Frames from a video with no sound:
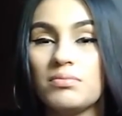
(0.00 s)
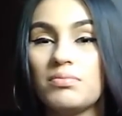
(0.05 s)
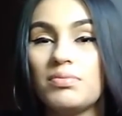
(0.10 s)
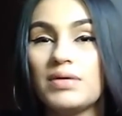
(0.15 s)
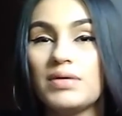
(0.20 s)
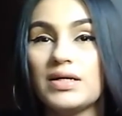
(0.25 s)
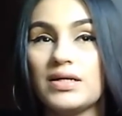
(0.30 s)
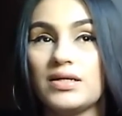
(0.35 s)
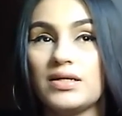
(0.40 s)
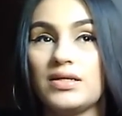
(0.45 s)

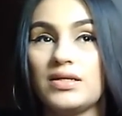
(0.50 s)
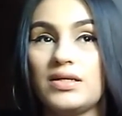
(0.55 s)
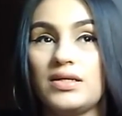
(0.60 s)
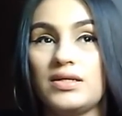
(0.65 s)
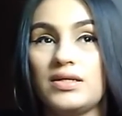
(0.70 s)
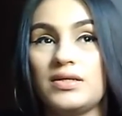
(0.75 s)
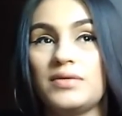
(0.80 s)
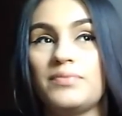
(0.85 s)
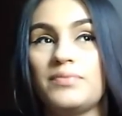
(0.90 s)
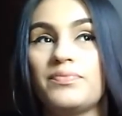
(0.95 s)
But,
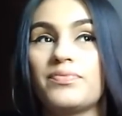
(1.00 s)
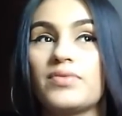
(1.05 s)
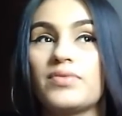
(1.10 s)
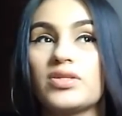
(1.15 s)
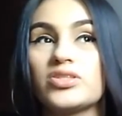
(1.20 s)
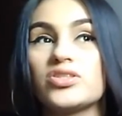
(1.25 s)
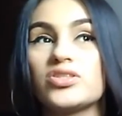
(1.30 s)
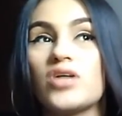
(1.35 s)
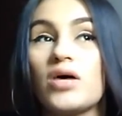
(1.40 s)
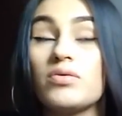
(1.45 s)

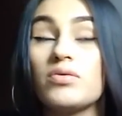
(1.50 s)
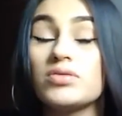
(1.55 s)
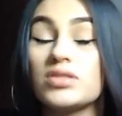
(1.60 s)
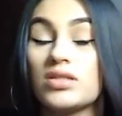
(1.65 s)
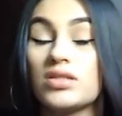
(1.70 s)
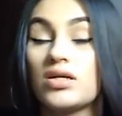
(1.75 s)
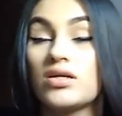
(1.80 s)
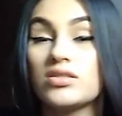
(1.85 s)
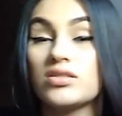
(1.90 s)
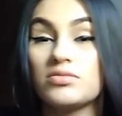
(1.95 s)
so I was in
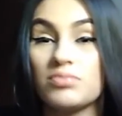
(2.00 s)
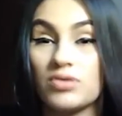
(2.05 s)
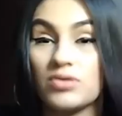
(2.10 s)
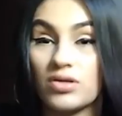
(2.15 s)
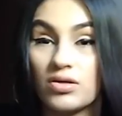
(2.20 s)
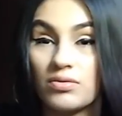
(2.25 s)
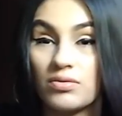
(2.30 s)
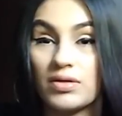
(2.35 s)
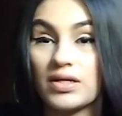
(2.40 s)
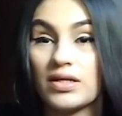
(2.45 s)
the hospital
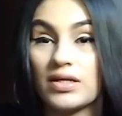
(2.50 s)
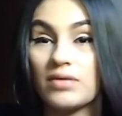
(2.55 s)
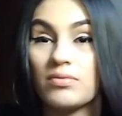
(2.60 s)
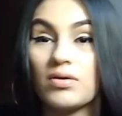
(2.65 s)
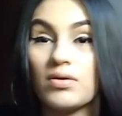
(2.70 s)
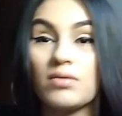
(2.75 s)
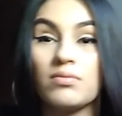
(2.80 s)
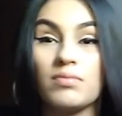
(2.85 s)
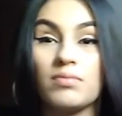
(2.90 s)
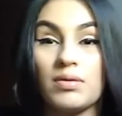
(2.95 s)
already
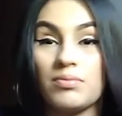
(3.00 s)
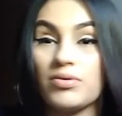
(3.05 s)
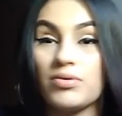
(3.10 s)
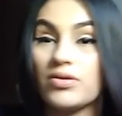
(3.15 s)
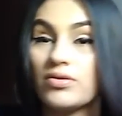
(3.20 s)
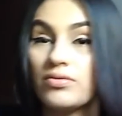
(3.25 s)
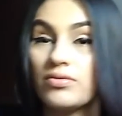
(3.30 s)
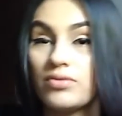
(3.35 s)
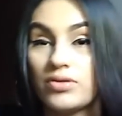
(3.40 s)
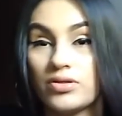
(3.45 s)
while my
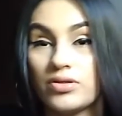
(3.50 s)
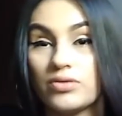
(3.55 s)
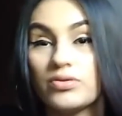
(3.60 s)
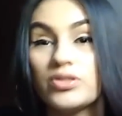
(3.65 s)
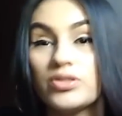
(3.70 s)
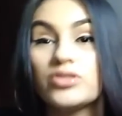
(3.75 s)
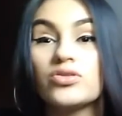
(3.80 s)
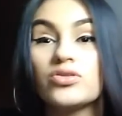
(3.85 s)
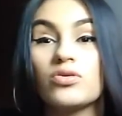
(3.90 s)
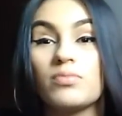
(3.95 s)
brother, you know,
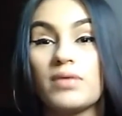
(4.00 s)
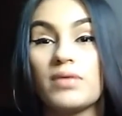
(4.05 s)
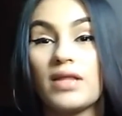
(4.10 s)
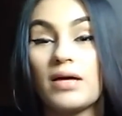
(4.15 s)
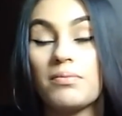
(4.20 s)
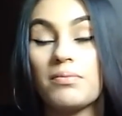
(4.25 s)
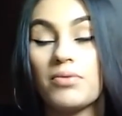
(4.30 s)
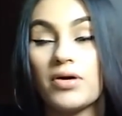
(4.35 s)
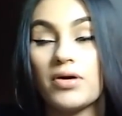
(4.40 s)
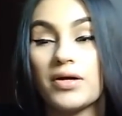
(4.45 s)
he told me
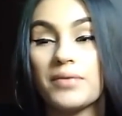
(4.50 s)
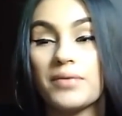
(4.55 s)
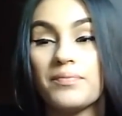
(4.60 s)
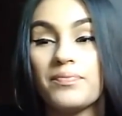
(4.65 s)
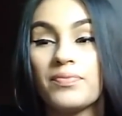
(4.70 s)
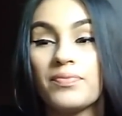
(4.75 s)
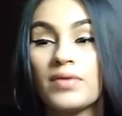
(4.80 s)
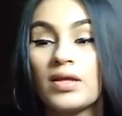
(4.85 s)
that part.